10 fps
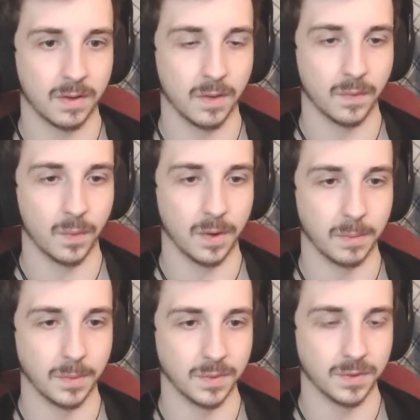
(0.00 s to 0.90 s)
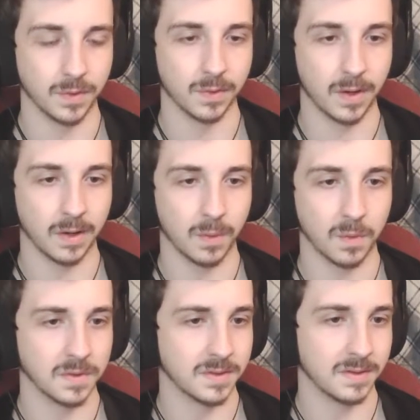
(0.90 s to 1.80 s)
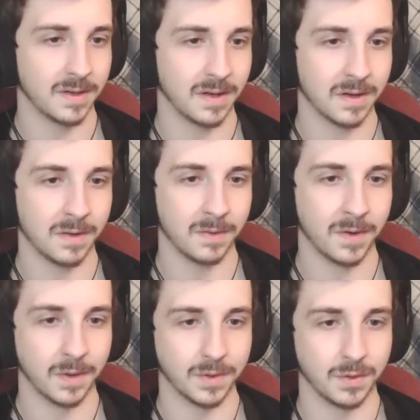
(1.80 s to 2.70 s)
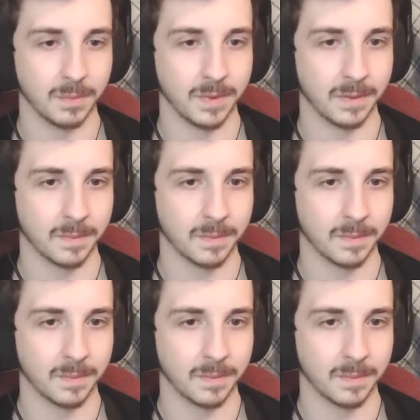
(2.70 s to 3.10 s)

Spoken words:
Avoid booster, right? Or is it Danielle? No, it shouldn't be.